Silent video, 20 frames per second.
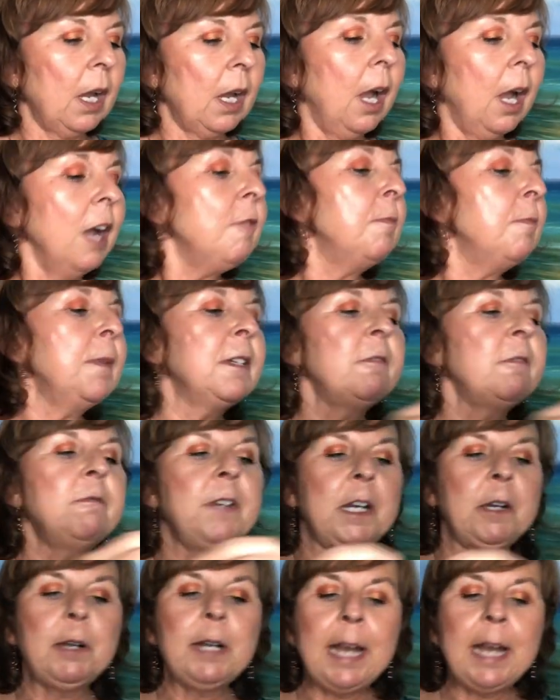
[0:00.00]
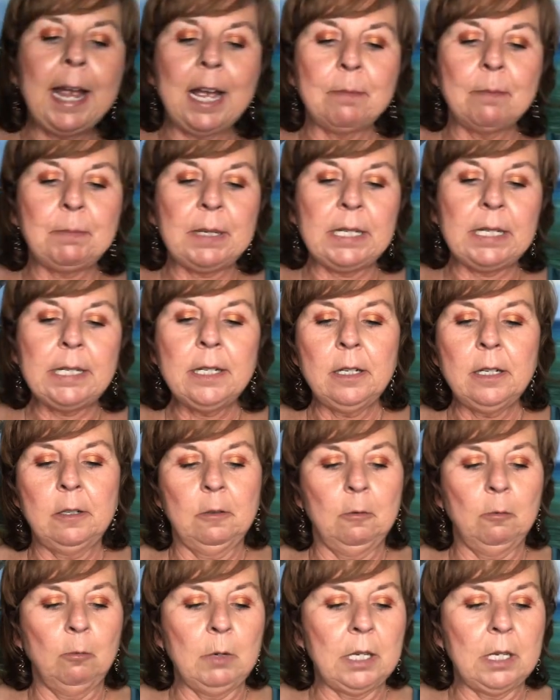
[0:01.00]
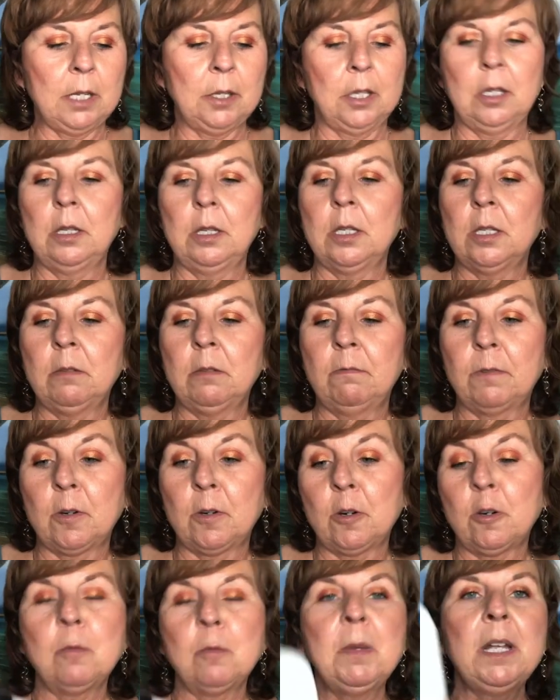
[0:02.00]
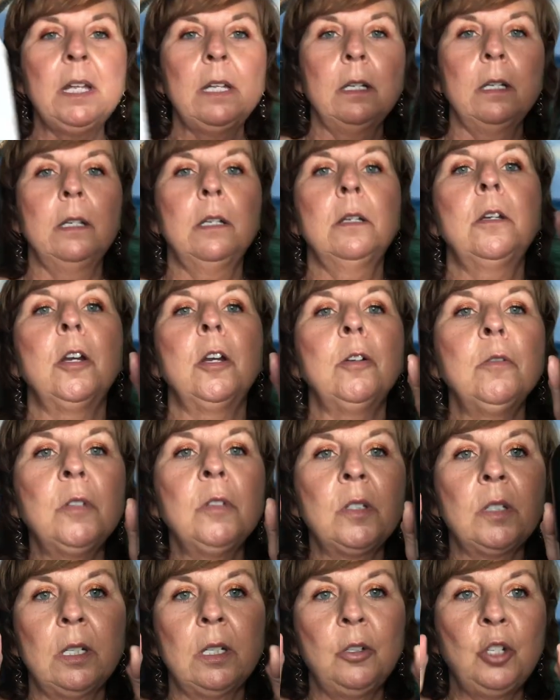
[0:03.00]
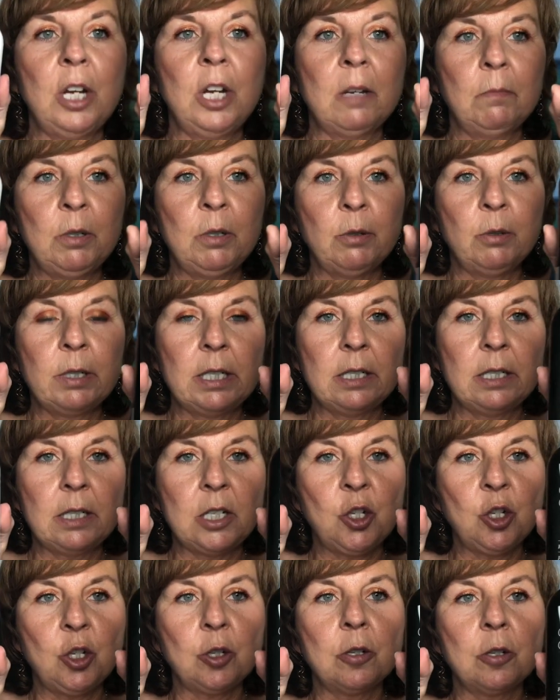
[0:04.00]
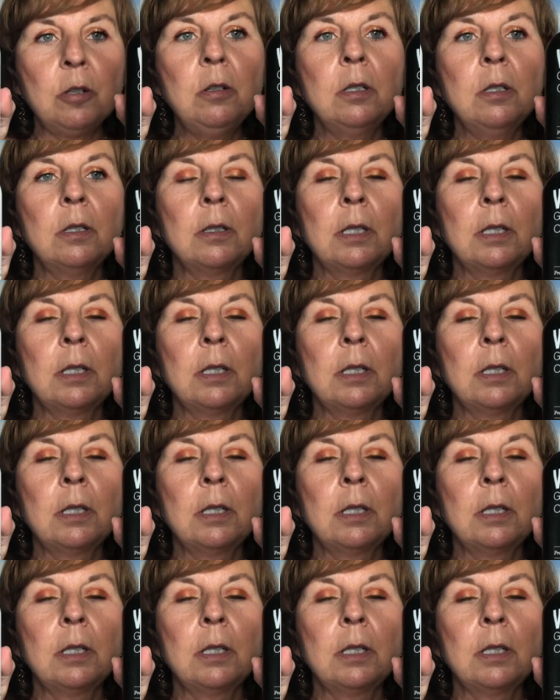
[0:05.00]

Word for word: I've been very happy with the Verb Ghost shampoo and conditioner.